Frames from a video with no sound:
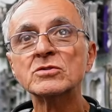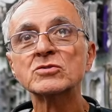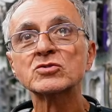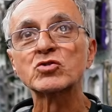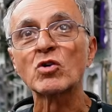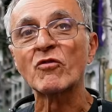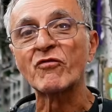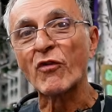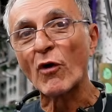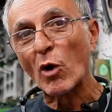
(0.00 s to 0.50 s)

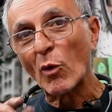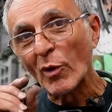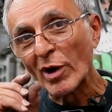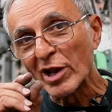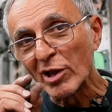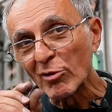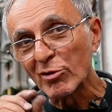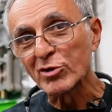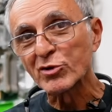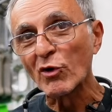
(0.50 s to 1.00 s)
So far, one
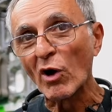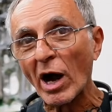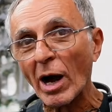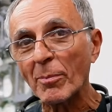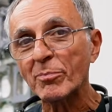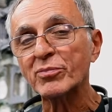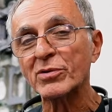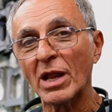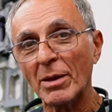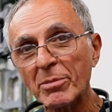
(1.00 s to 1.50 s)
little drop.
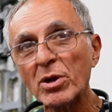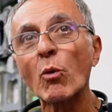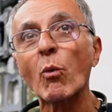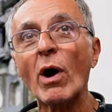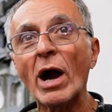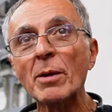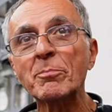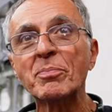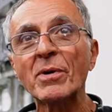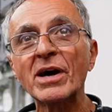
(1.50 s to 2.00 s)
Let me
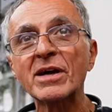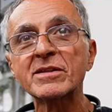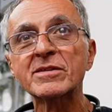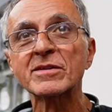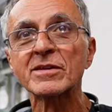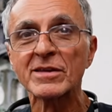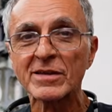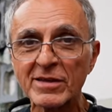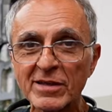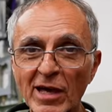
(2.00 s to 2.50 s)
wipe it
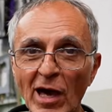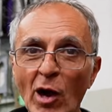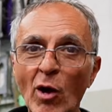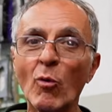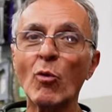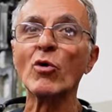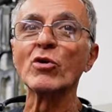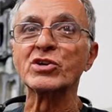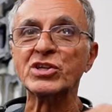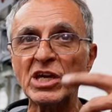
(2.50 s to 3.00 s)

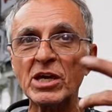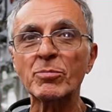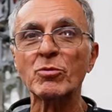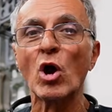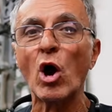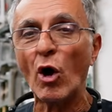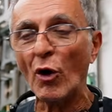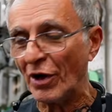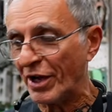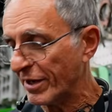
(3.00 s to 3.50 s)
and we'll keep
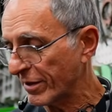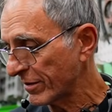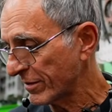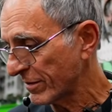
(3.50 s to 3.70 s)
going.